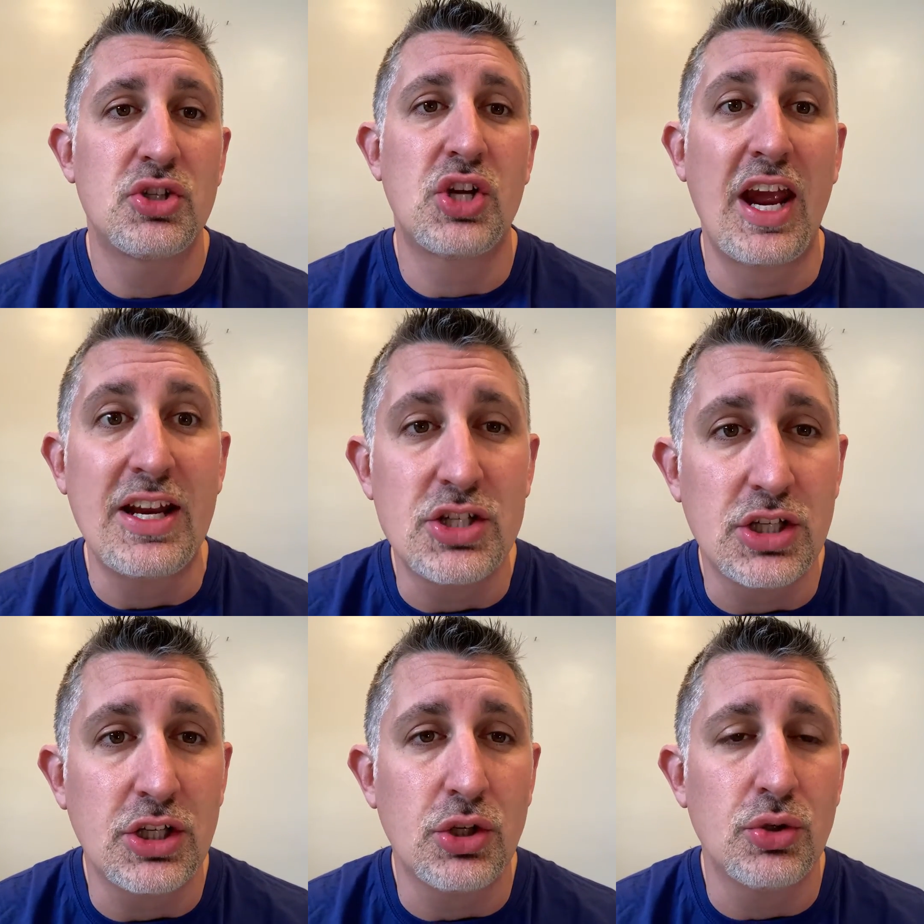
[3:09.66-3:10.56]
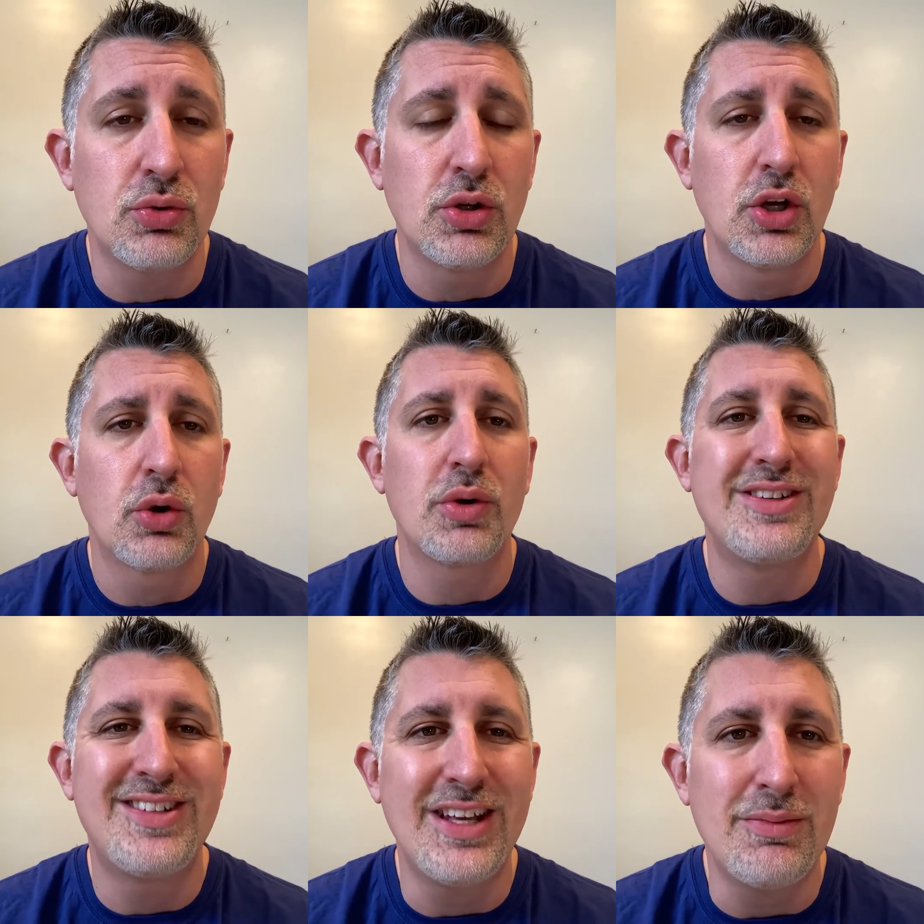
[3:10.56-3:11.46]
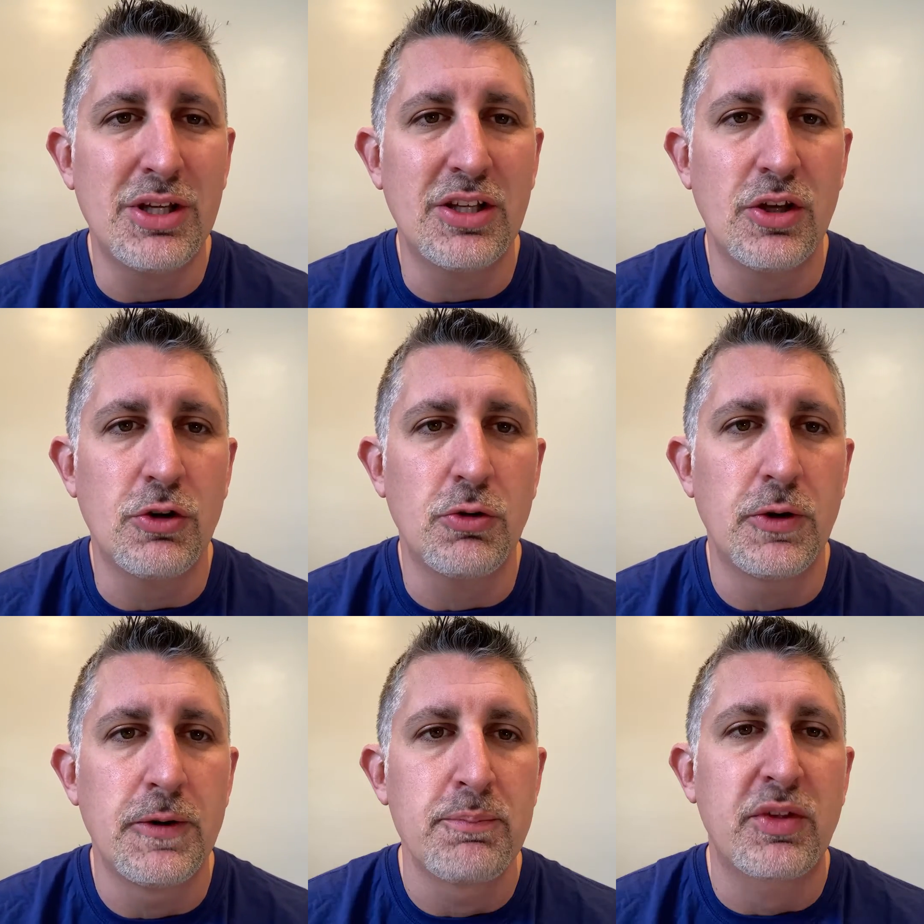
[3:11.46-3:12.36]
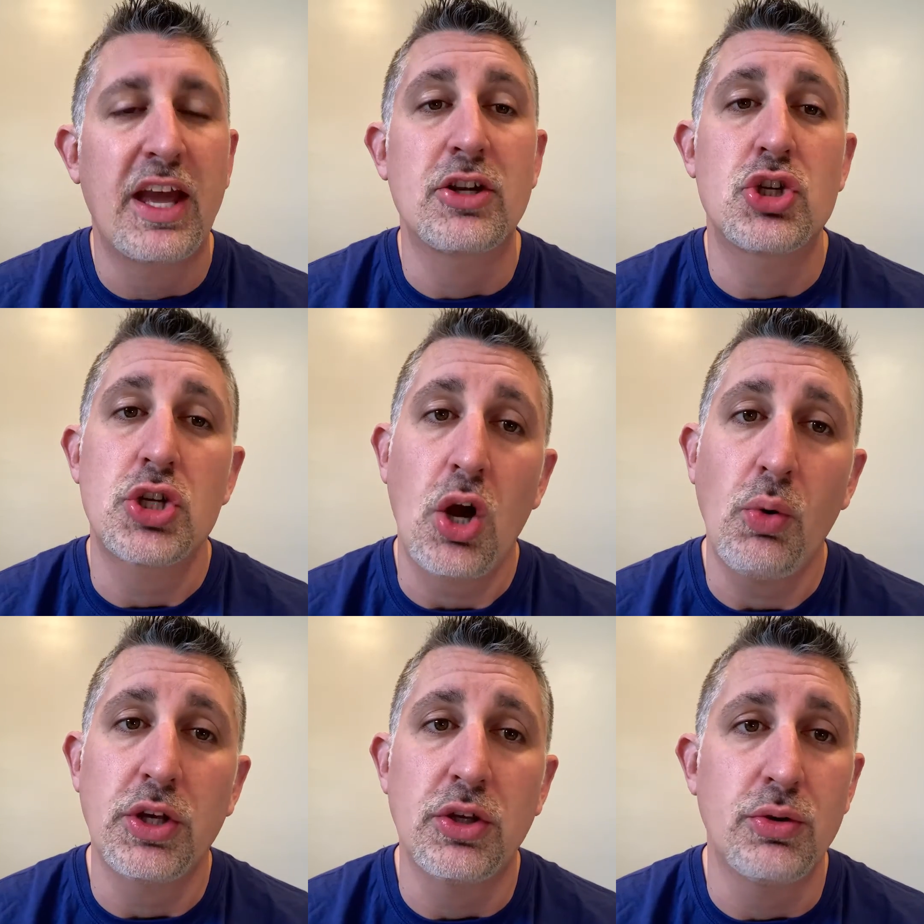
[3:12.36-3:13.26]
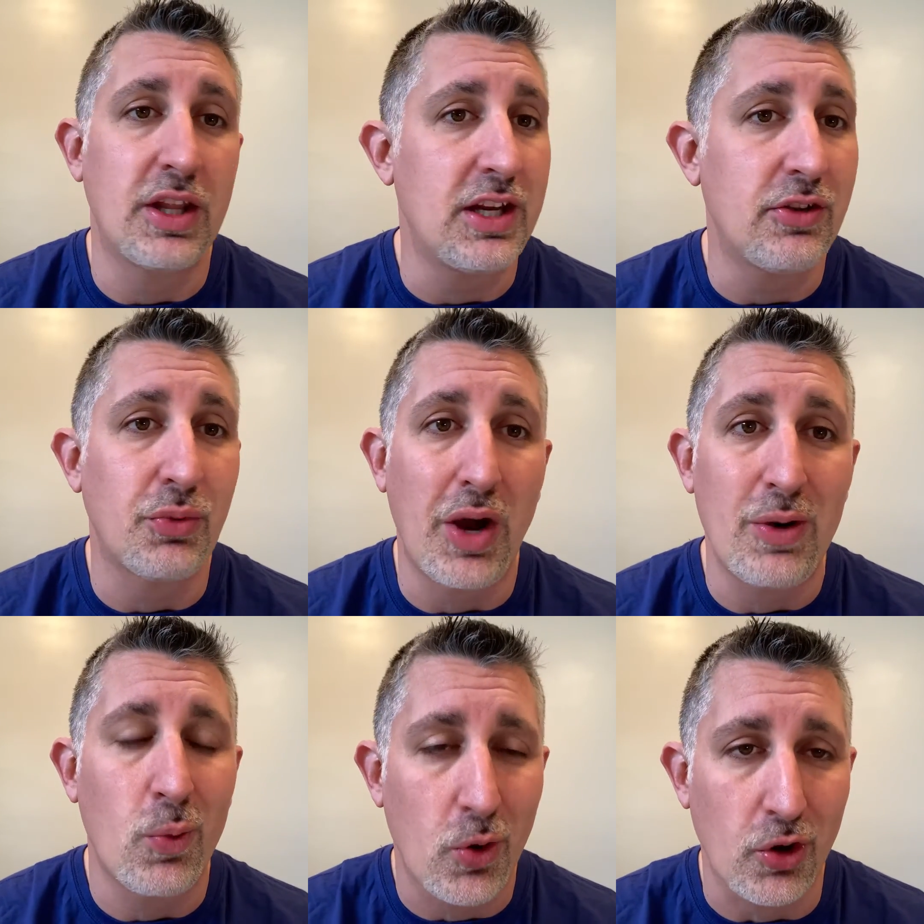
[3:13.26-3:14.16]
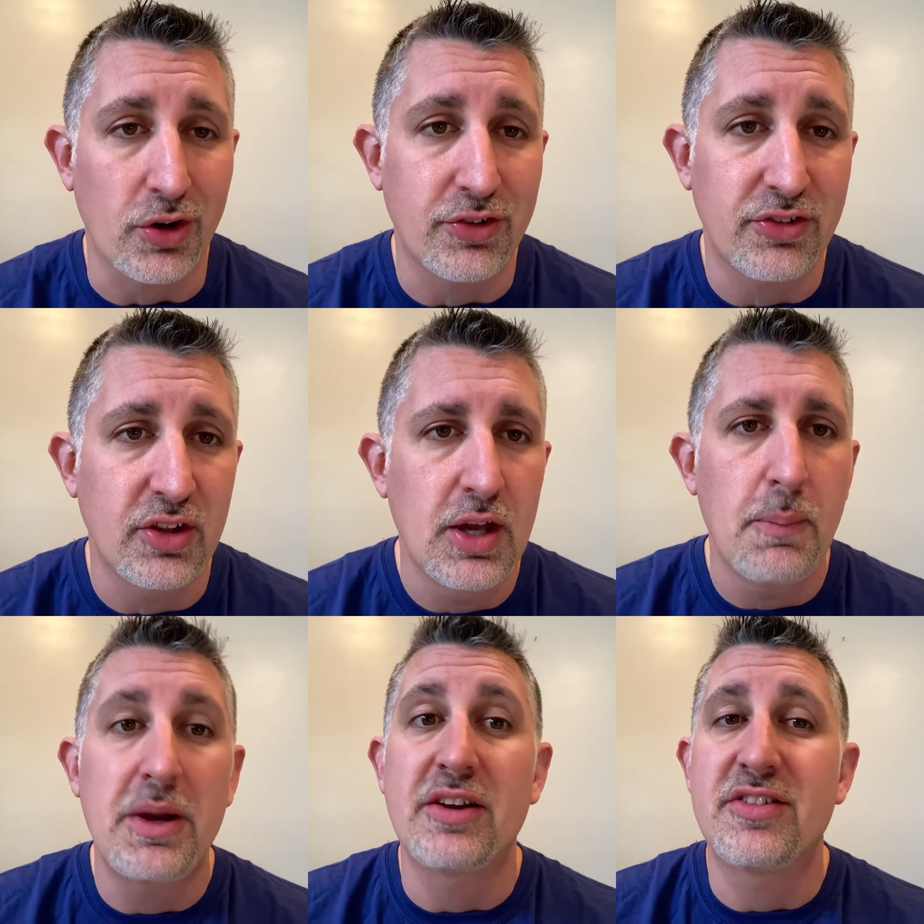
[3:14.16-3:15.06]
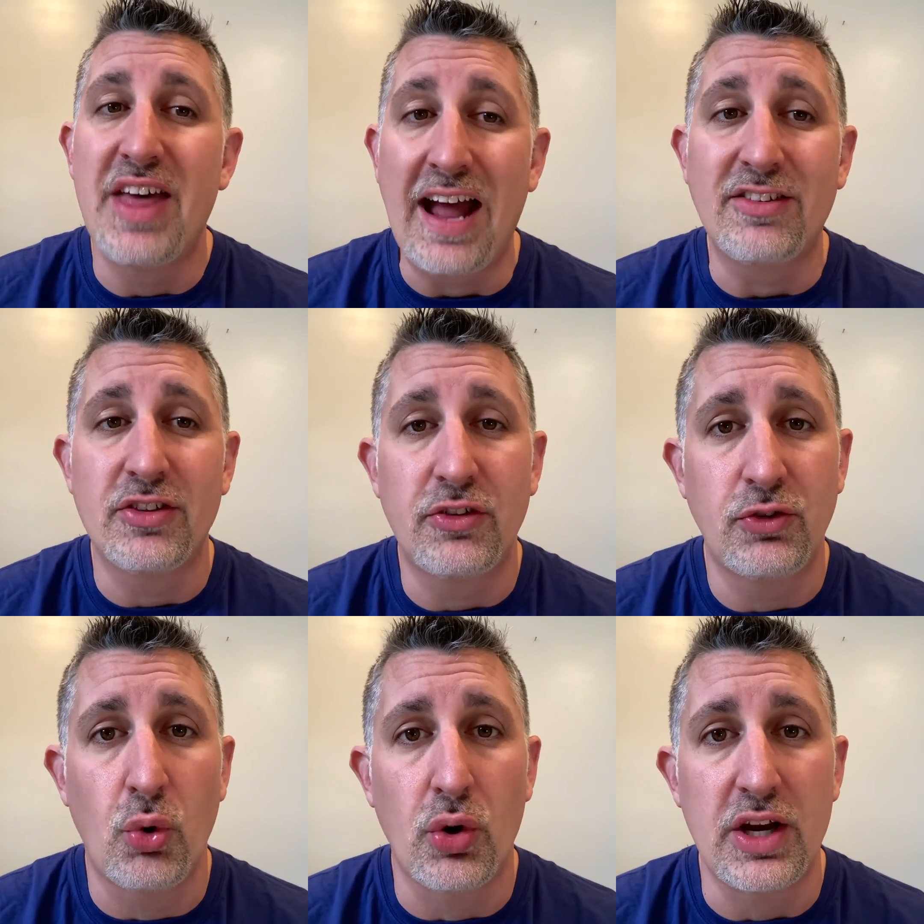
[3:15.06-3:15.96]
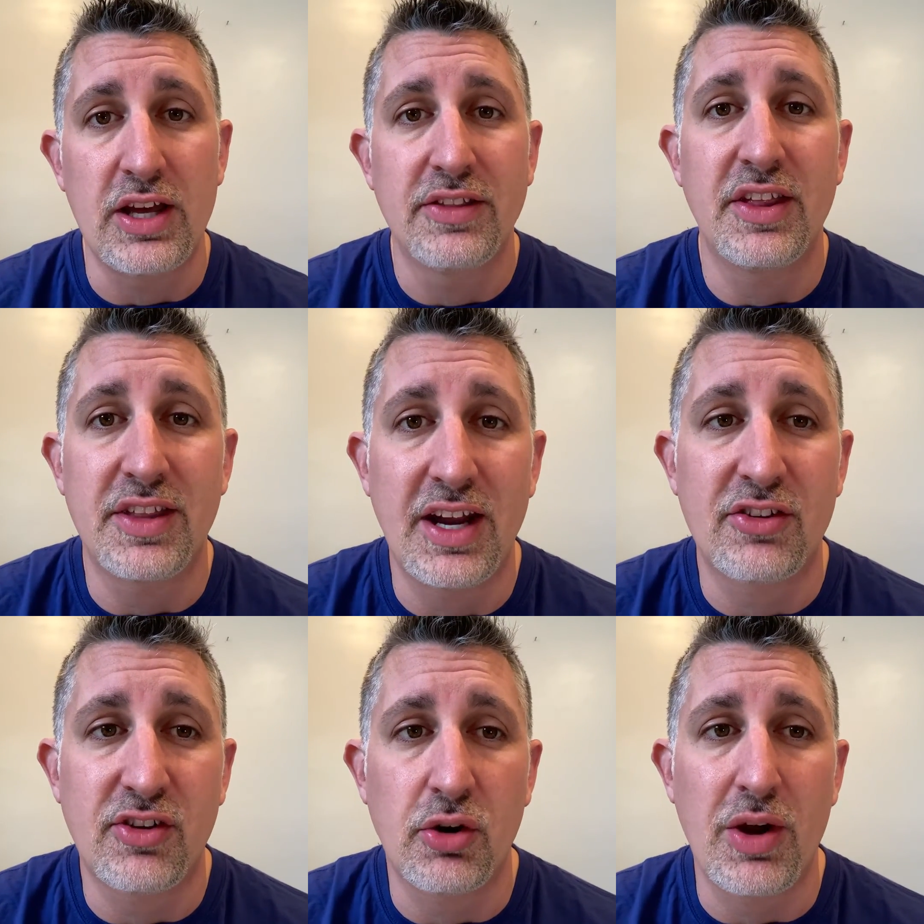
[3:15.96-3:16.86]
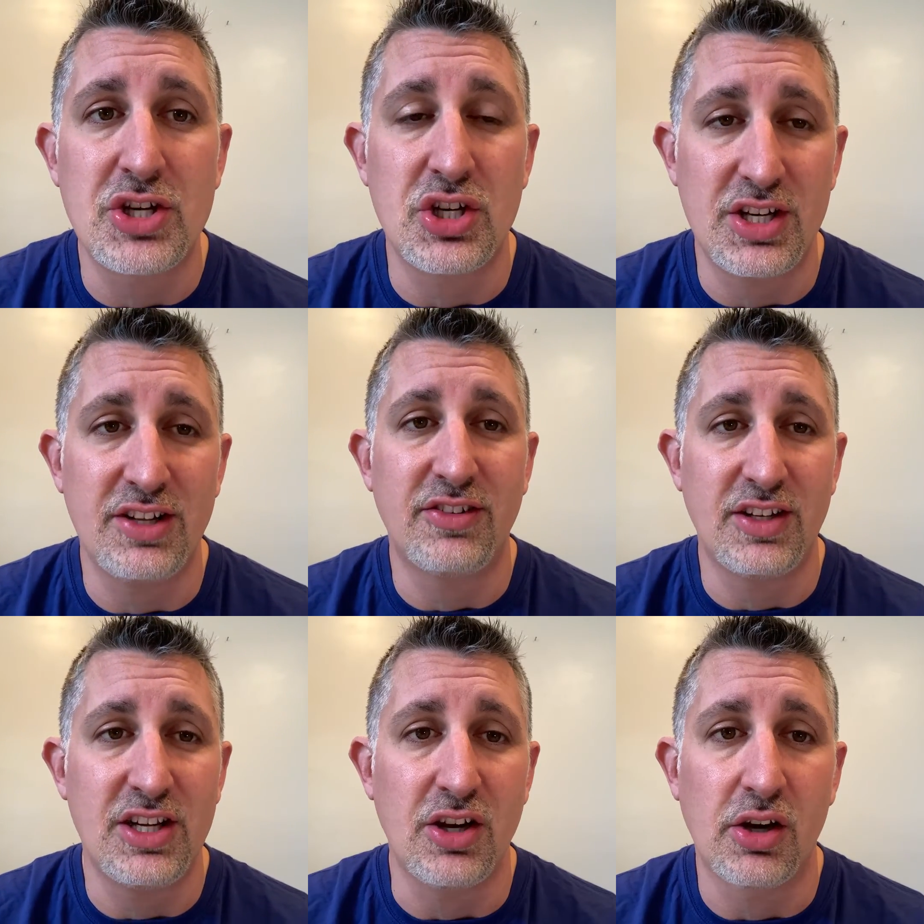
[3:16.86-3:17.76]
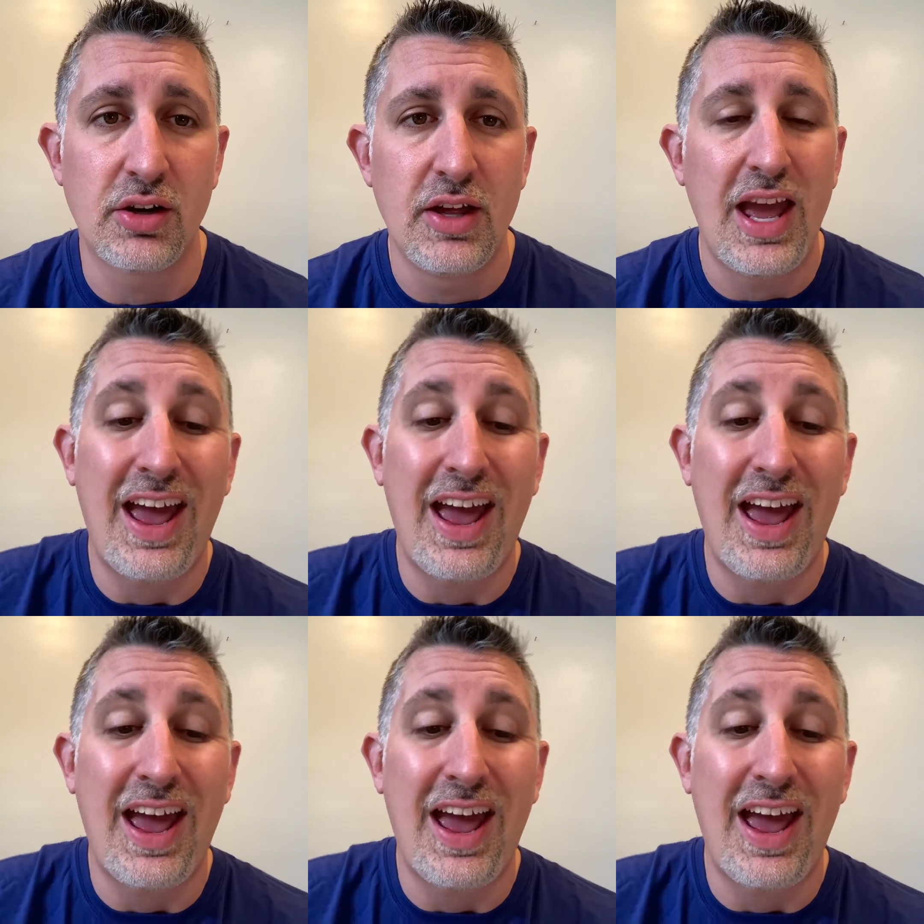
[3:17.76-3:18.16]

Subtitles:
changing you, redeeming you, and showing you that his way works. Because that's the story that the next generation needs to hear.